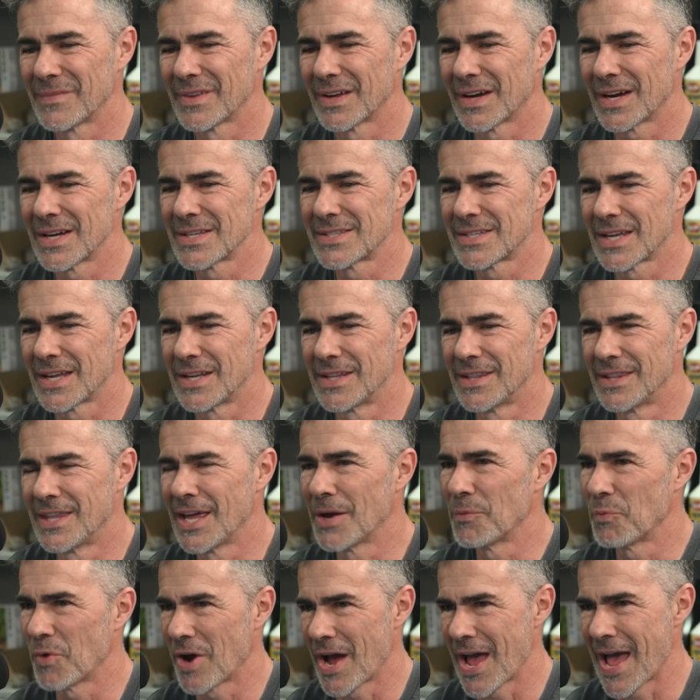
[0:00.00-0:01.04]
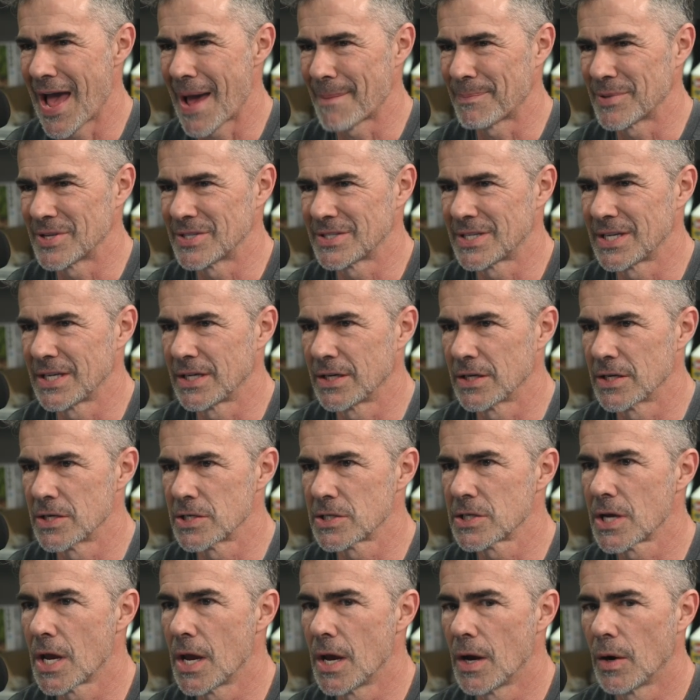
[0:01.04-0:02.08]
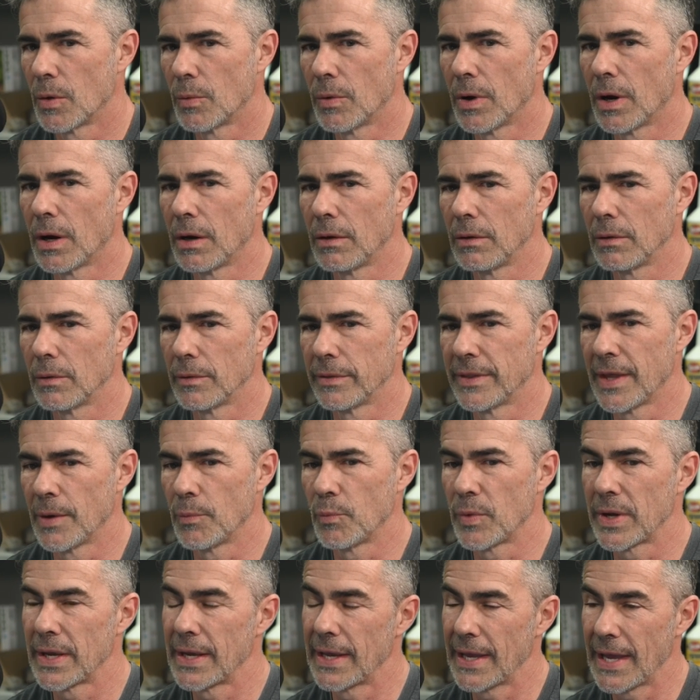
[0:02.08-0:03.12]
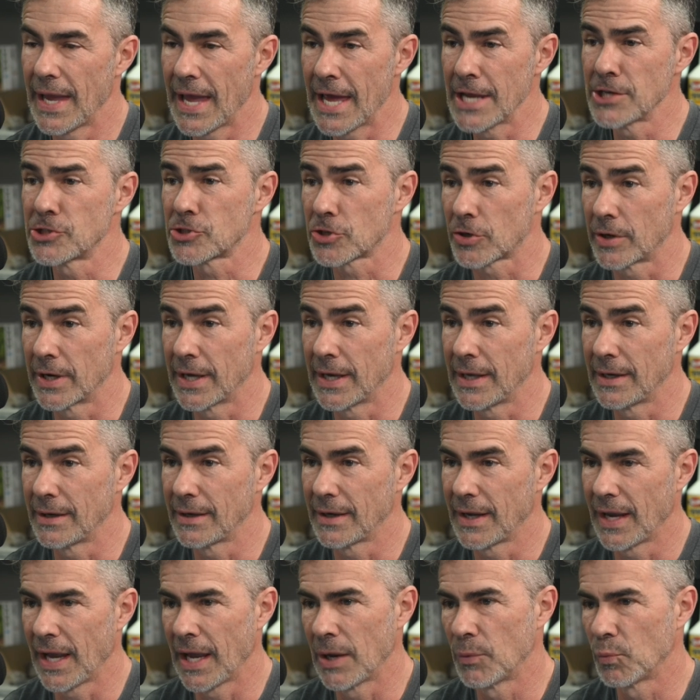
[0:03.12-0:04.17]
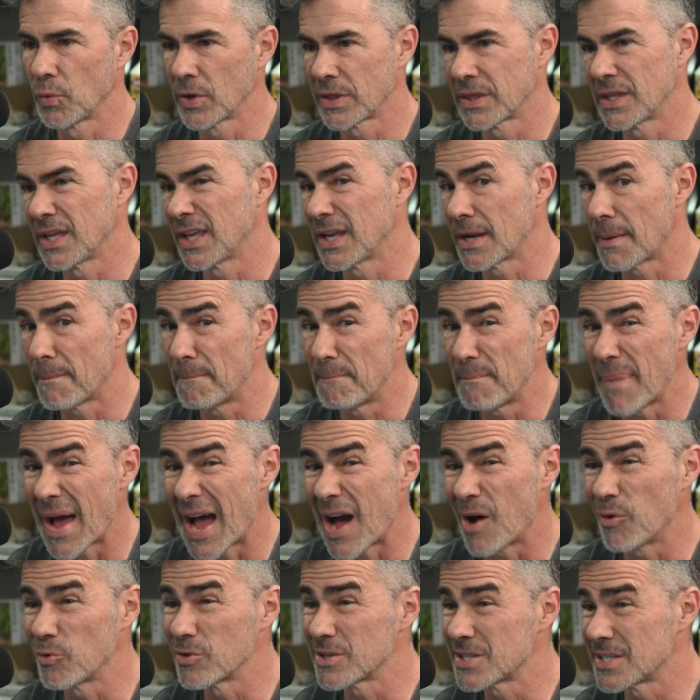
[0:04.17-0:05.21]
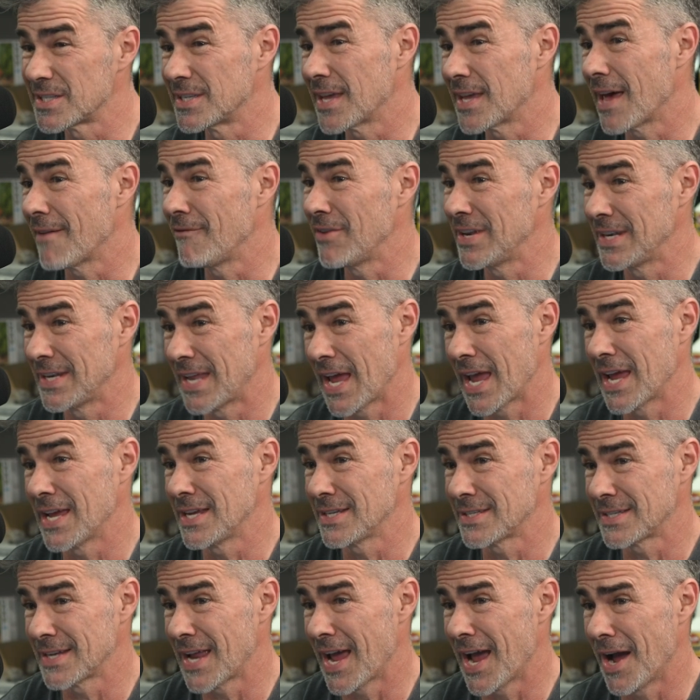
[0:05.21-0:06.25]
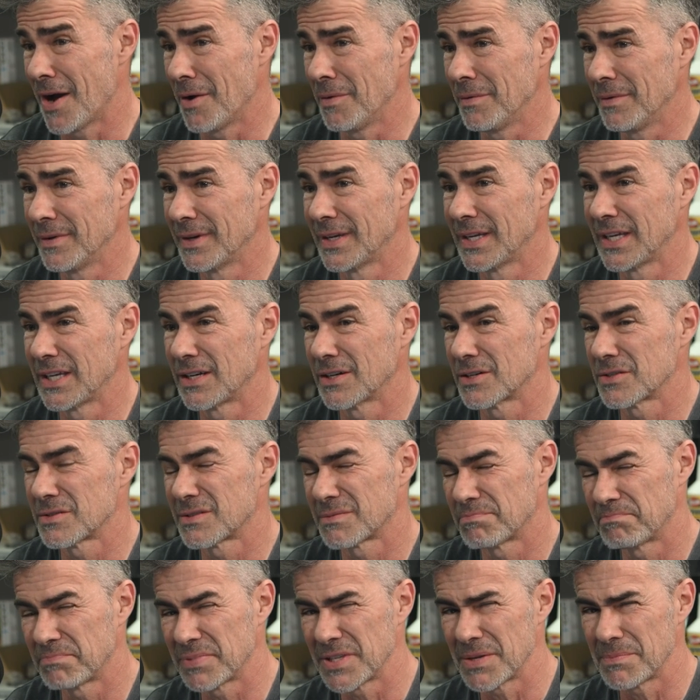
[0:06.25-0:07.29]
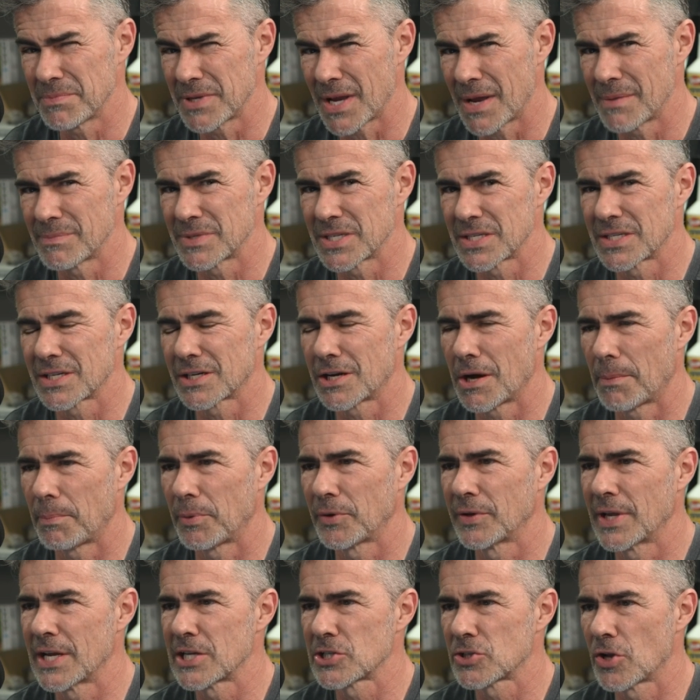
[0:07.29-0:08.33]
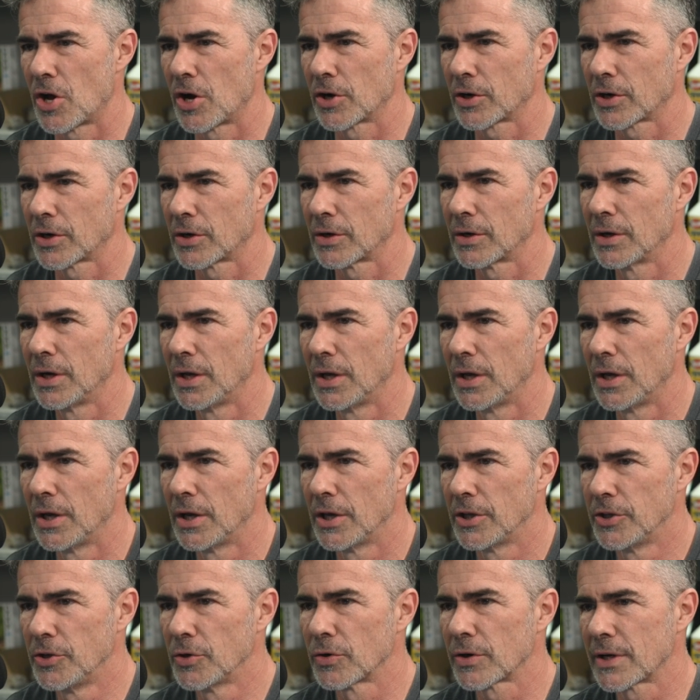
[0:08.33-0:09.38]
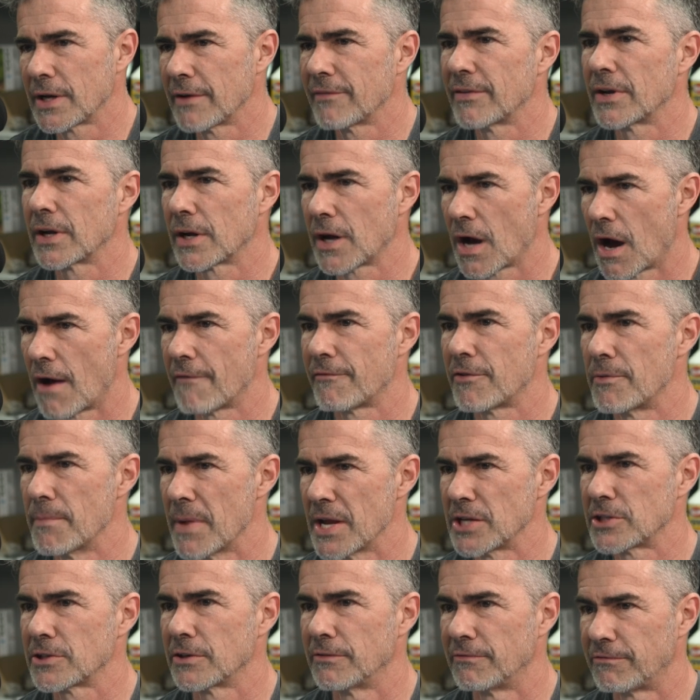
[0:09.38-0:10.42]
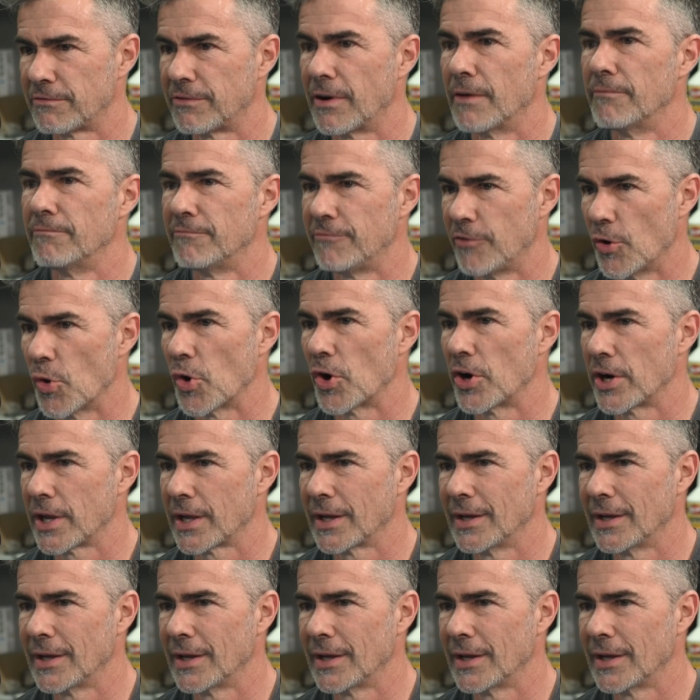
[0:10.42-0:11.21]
I said, then what happens? He goes, well, then we enter it. And within about 7 days now, he goes, sometimes it's a couple days longer. You're given a confirmation from Ford.